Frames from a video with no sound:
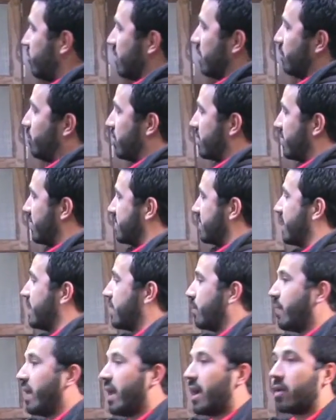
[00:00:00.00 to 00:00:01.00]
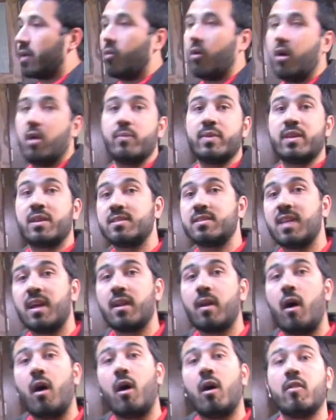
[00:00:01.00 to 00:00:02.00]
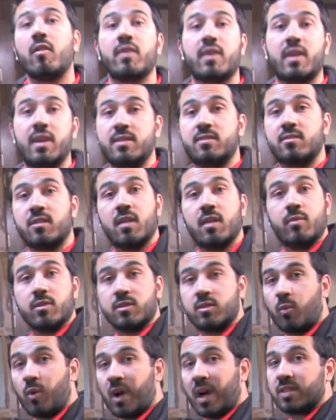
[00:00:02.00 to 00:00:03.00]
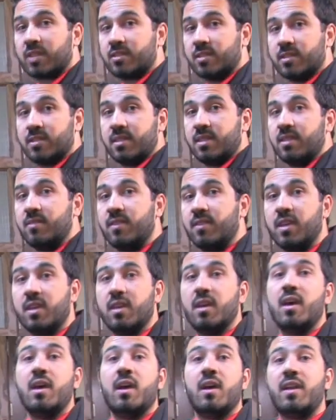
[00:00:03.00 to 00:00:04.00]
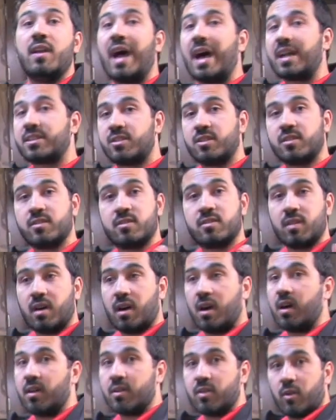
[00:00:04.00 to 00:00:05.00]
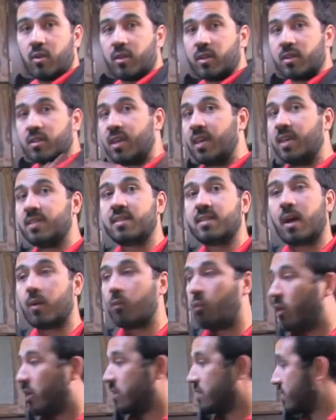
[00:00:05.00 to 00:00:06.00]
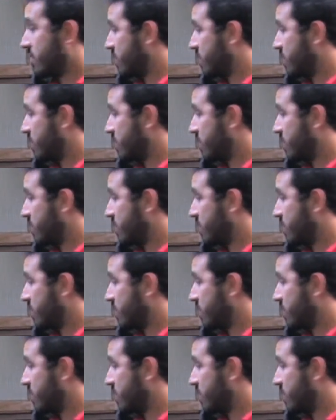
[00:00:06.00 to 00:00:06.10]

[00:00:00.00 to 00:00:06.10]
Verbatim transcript: when they put this on the back wall because then all the kids are able to watch the TV, not just you know, the kids on one